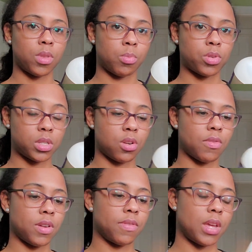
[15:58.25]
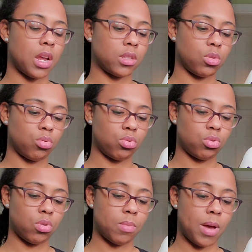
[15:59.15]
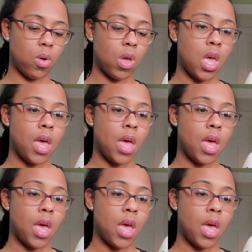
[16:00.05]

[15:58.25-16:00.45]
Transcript: the preservative that I told you about.